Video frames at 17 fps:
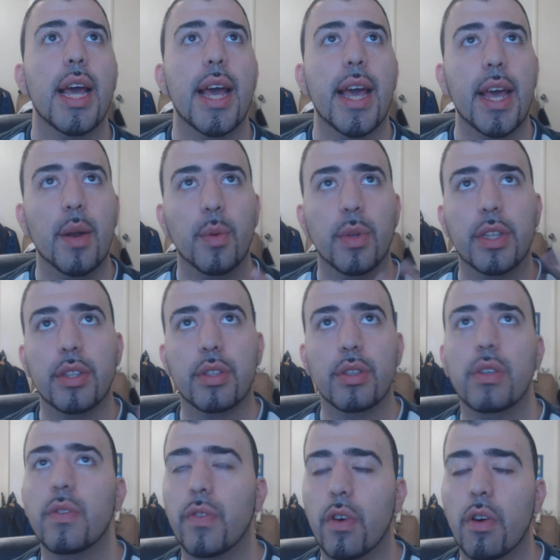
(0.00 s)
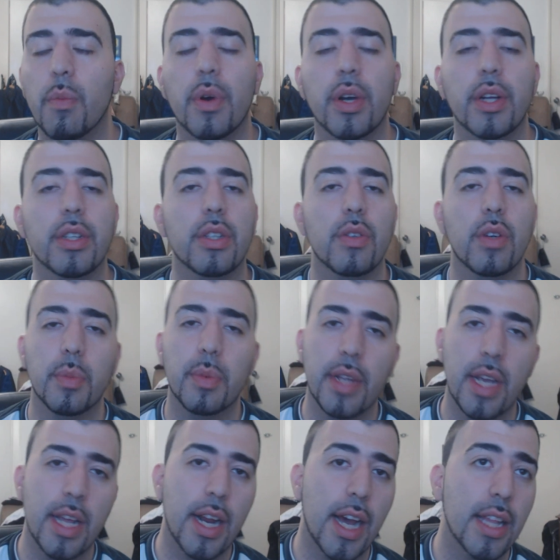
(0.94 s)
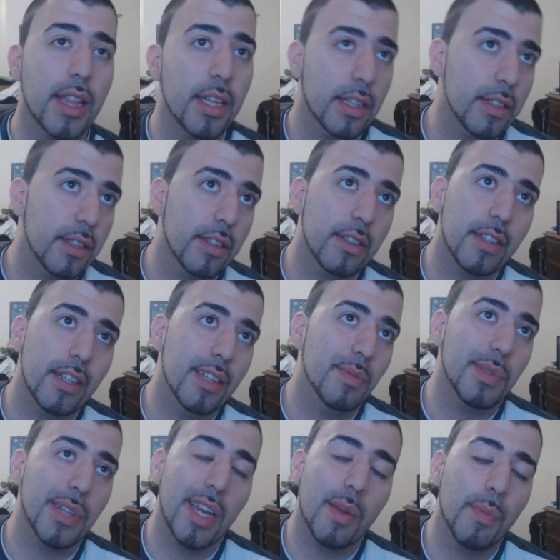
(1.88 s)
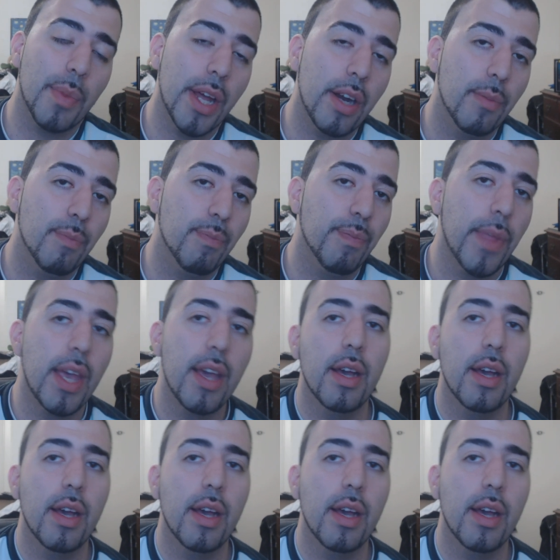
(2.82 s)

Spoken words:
And with this new 4.2 update, I think it just keeps getting better.